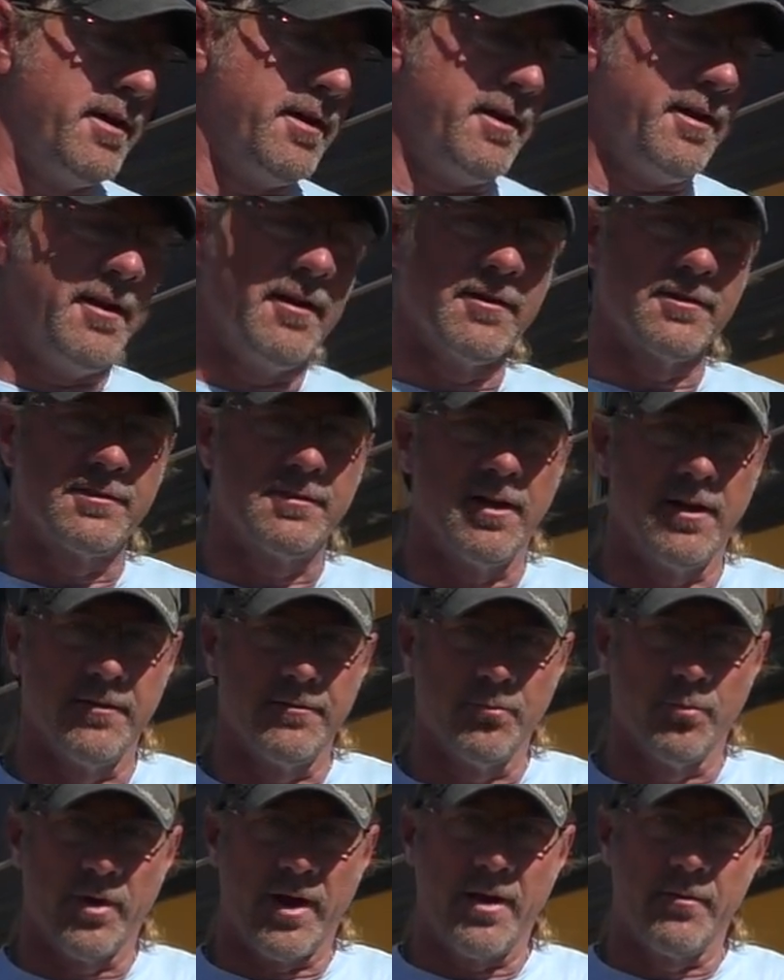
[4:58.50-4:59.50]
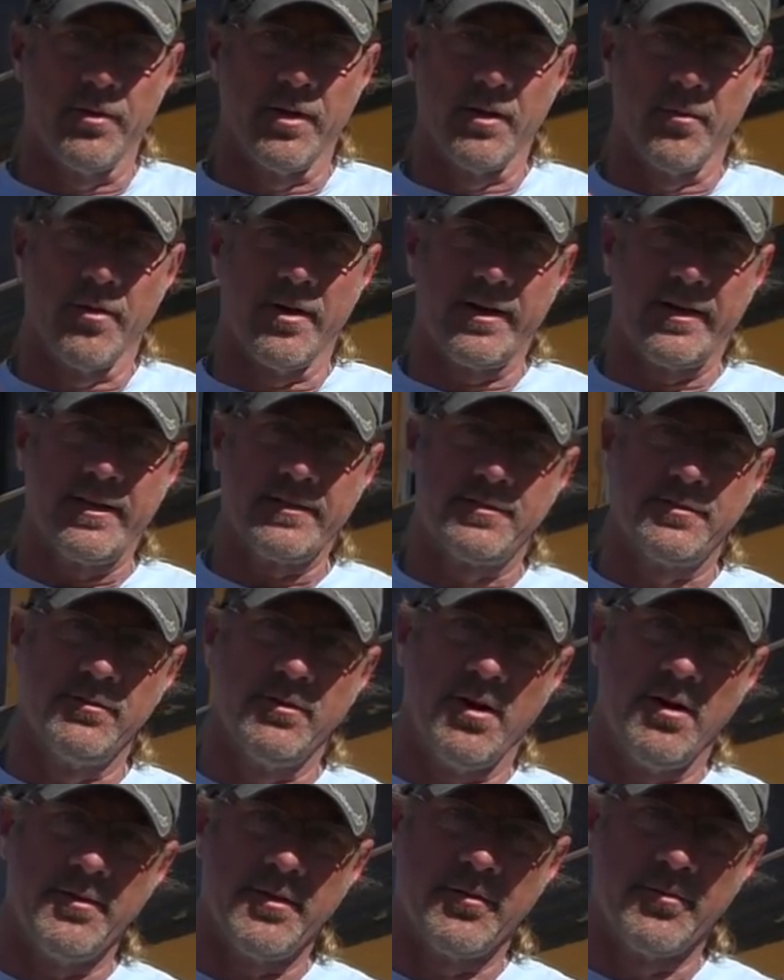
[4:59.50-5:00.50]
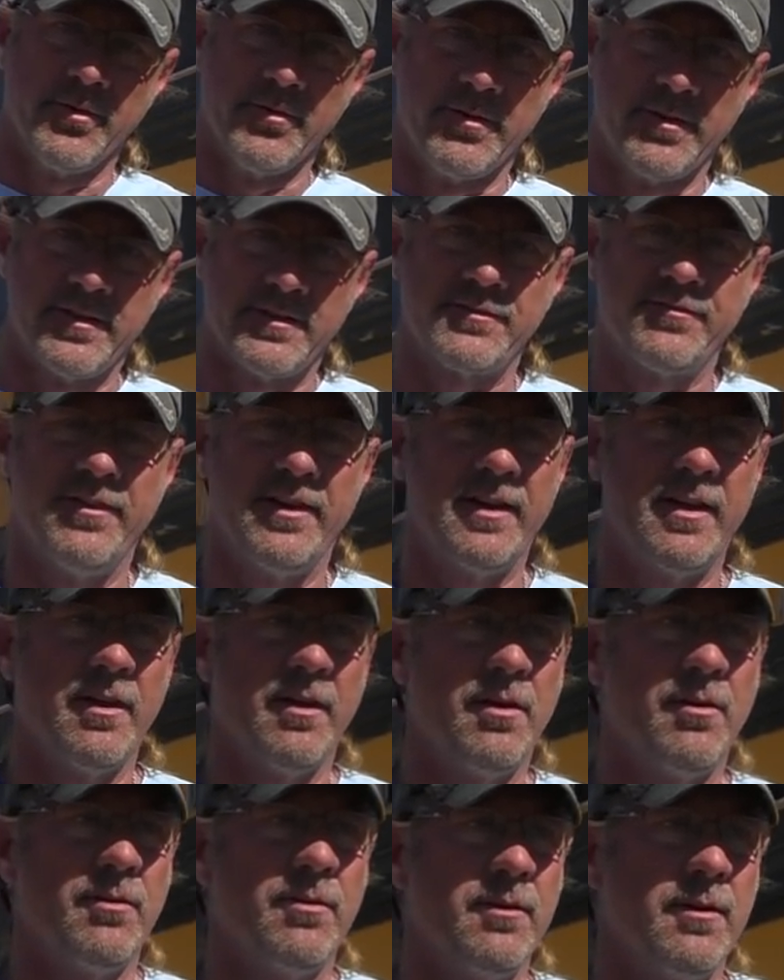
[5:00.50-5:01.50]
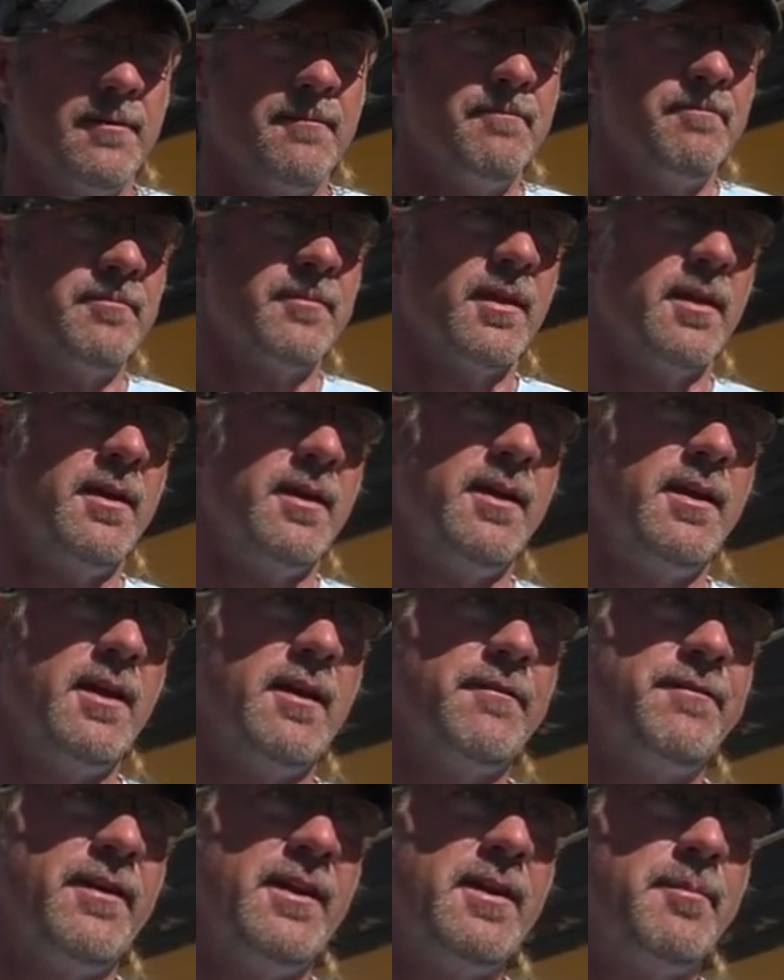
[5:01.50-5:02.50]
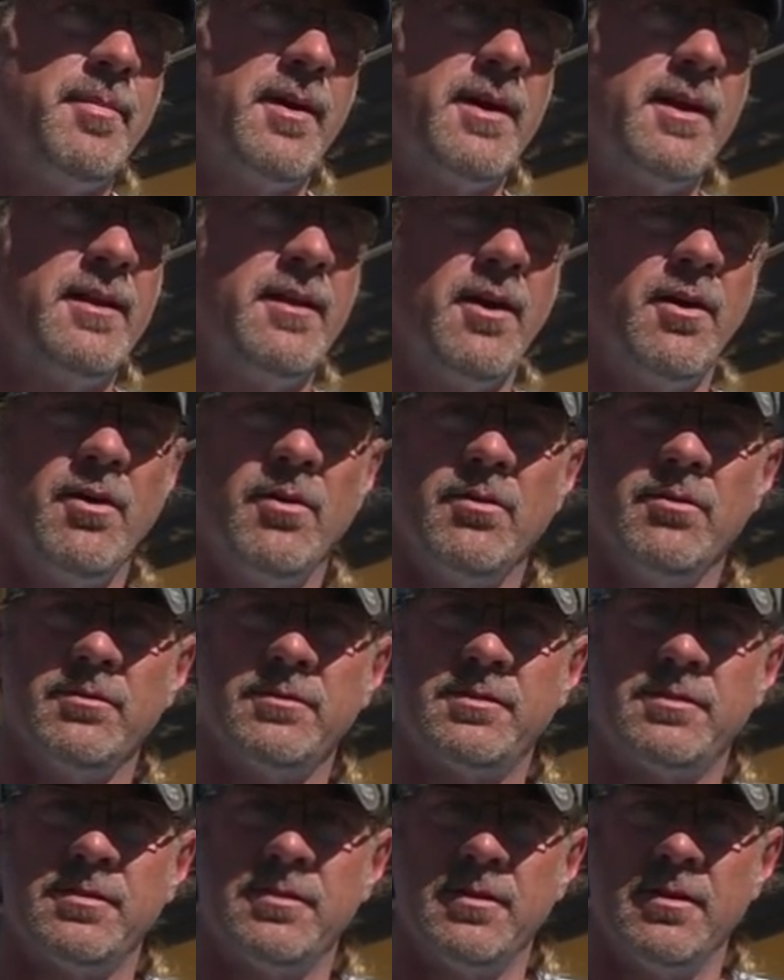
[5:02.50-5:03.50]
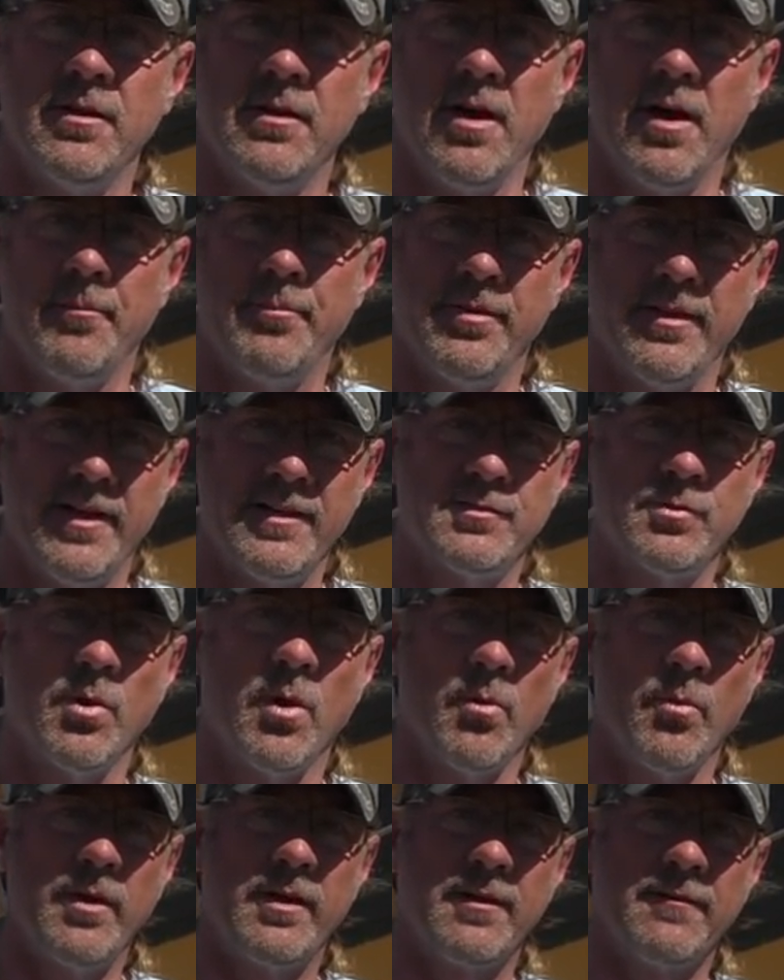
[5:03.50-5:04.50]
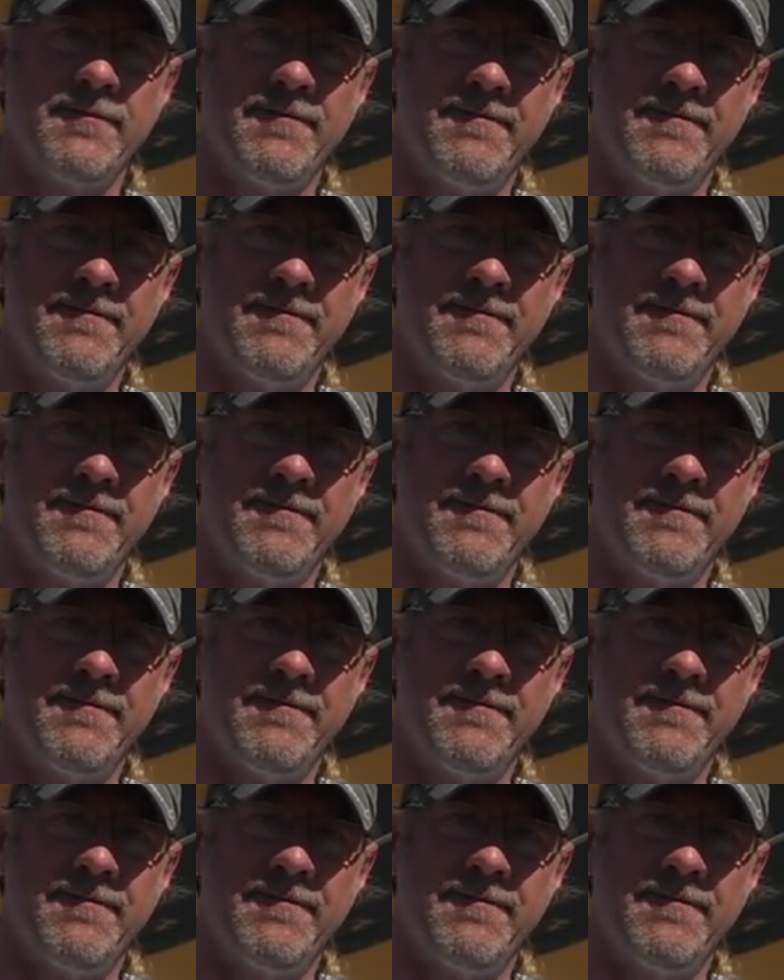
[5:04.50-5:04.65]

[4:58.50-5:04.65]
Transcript: here's what I really want to get to on the root of this video. If anybody knows a place where we could